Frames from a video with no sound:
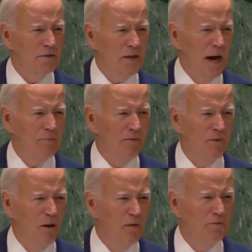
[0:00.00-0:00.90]
to stop the
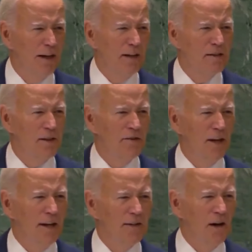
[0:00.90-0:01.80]
flow of deadly
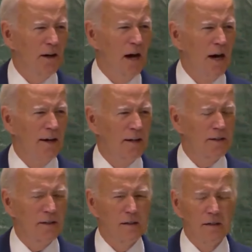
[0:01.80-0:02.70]
synthetic
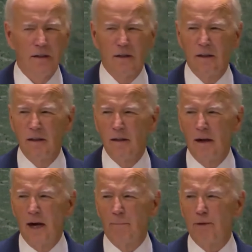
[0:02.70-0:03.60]
narcotics.
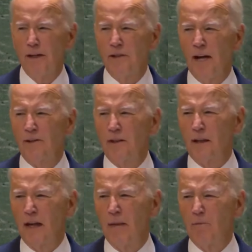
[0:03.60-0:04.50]
I appreciate the
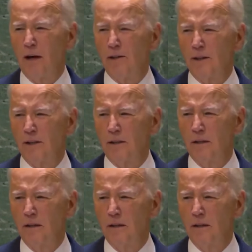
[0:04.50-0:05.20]
collaboration.